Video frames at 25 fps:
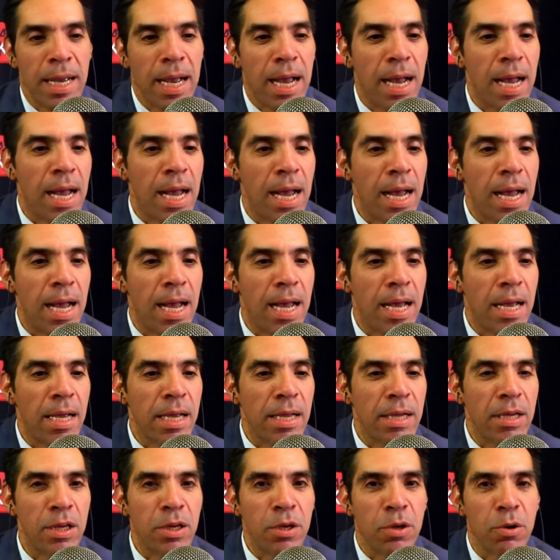
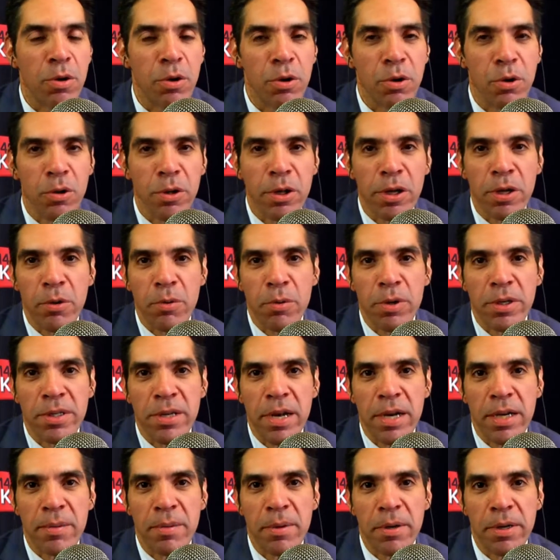Earlier we
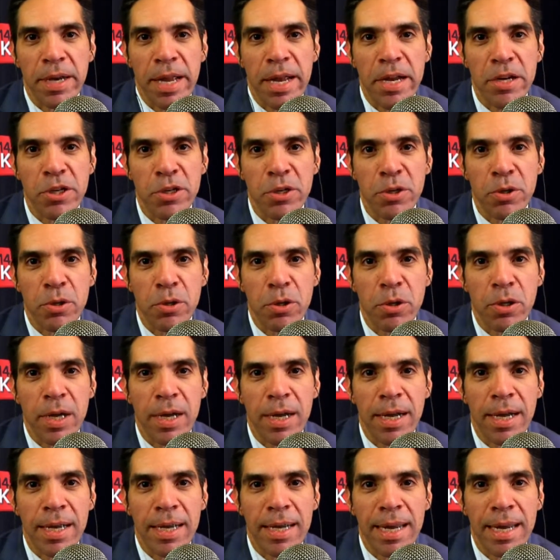talked about National